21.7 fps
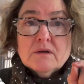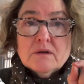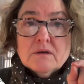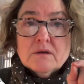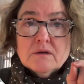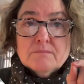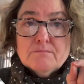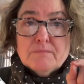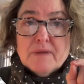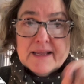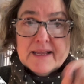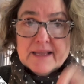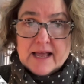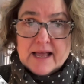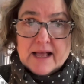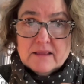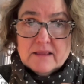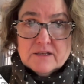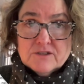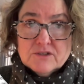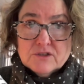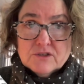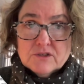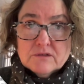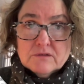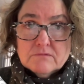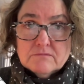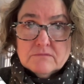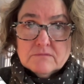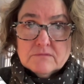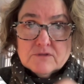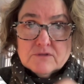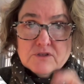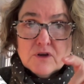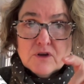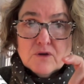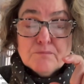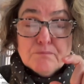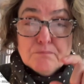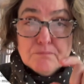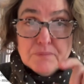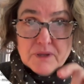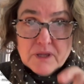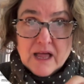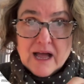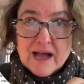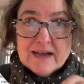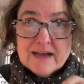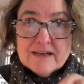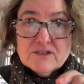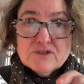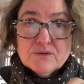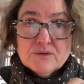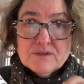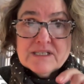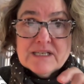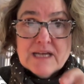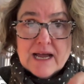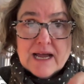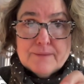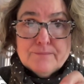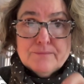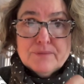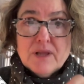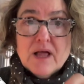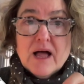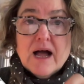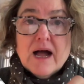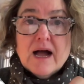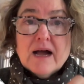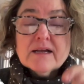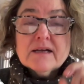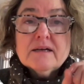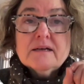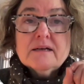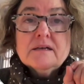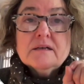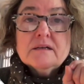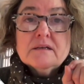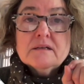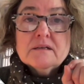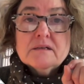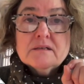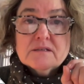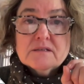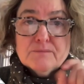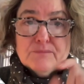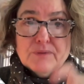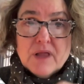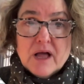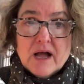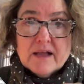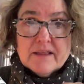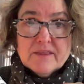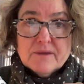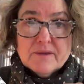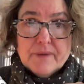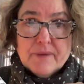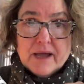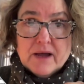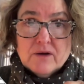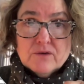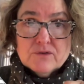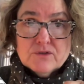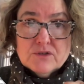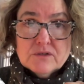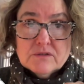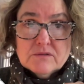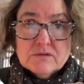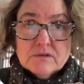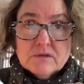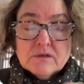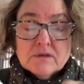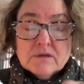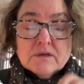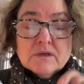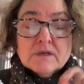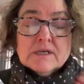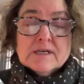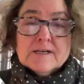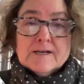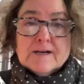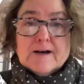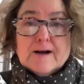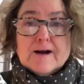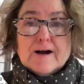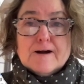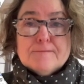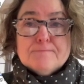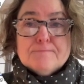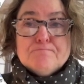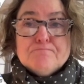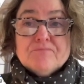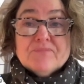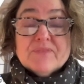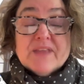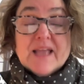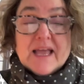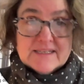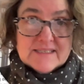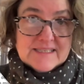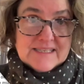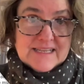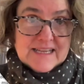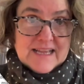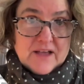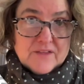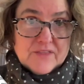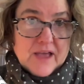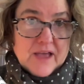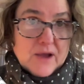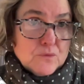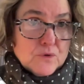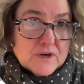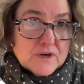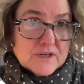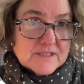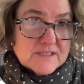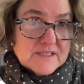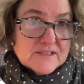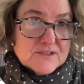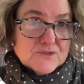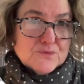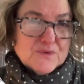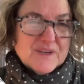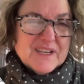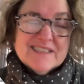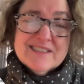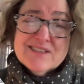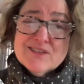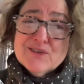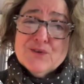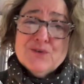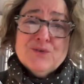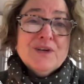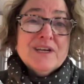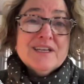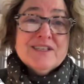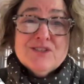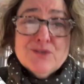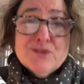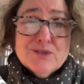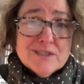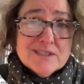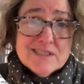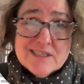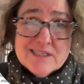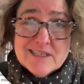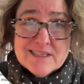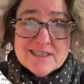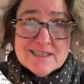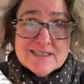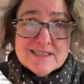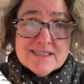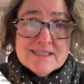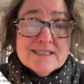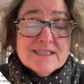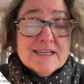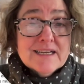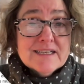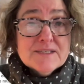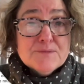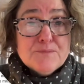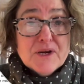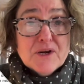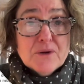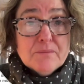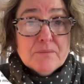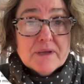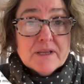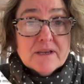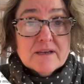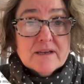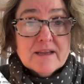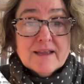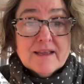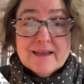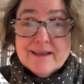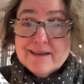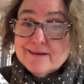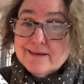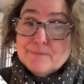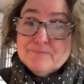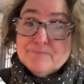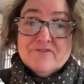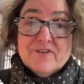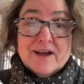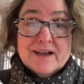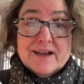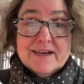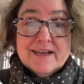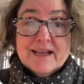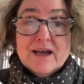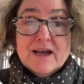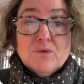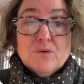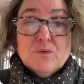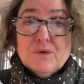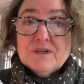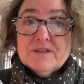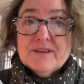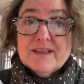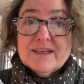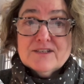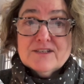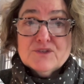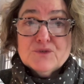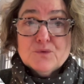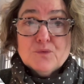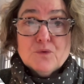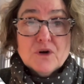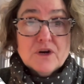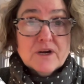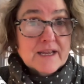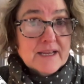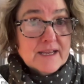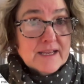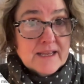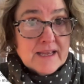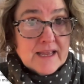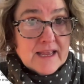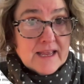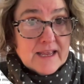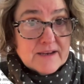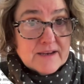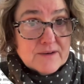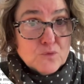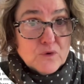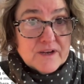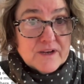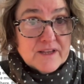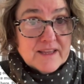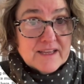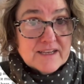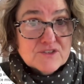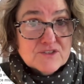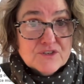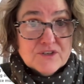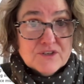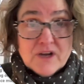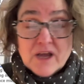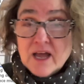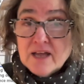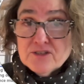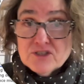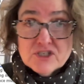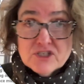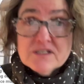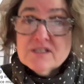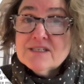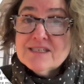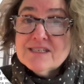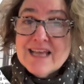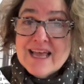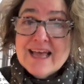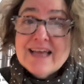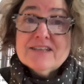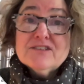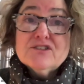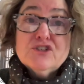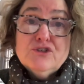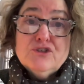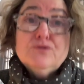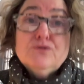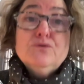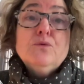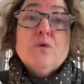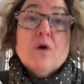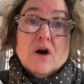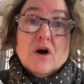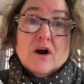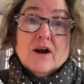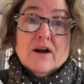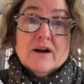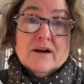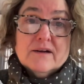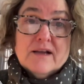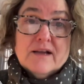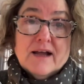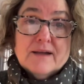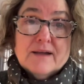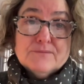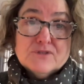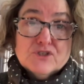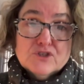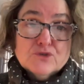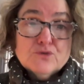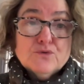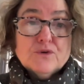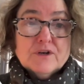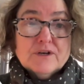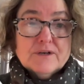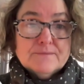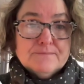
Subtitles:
my calendar. So do a time block to block them out. And see how that works this week. So as you can see, this is an experiment, and I'm finding out what things are working and what things are not, just as you are, I'm sure.